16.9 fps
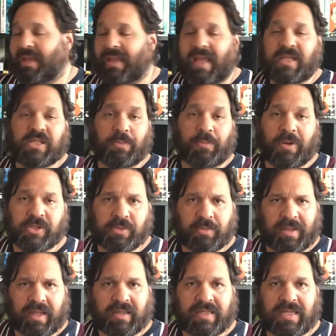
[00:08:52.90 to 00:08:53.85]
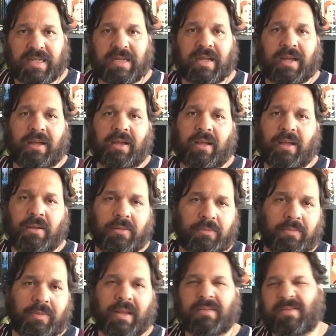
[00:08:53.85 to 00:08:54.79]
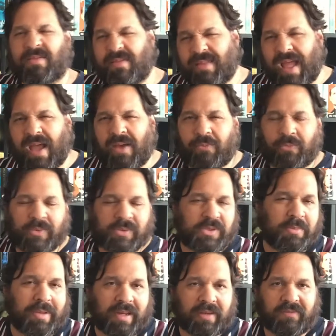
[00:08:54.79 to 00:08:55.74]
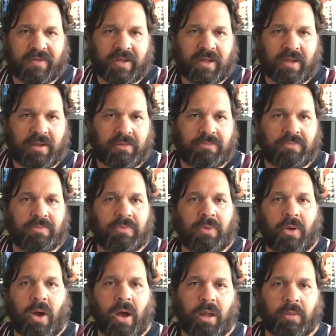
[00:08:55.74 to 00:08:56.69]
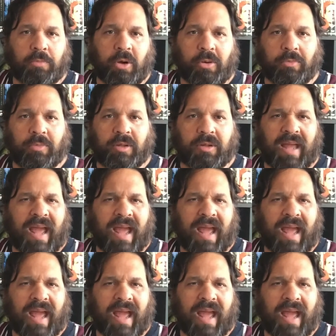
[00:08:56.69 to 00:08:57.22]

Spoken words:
It's a possibility, but that was a bit of an odd moment.